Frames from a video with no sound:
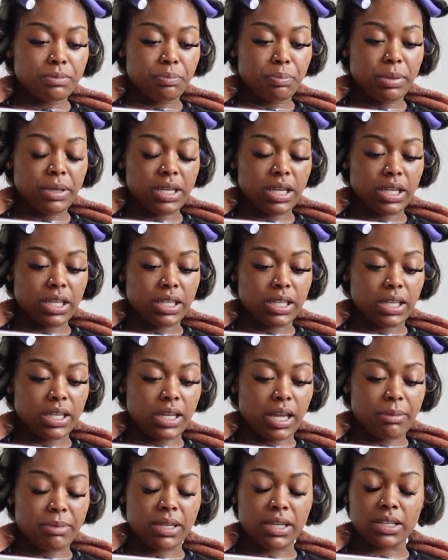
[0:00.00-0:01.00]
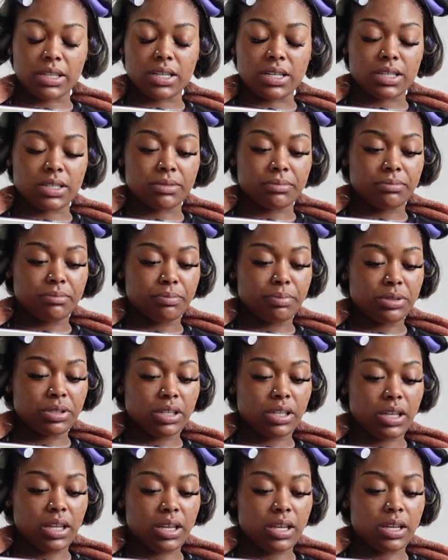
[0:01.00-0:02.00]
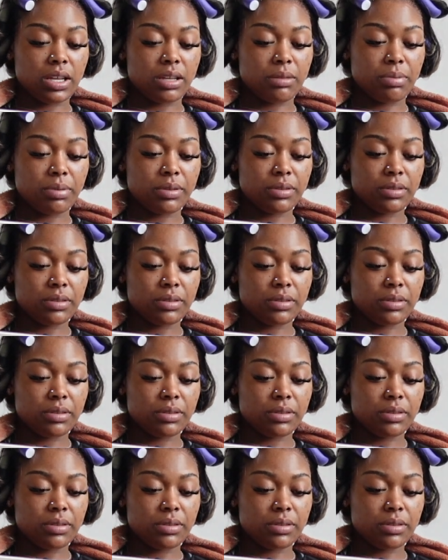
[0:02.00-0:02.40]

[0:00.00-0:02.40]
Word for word: Picnic, I mean, um, Book Club.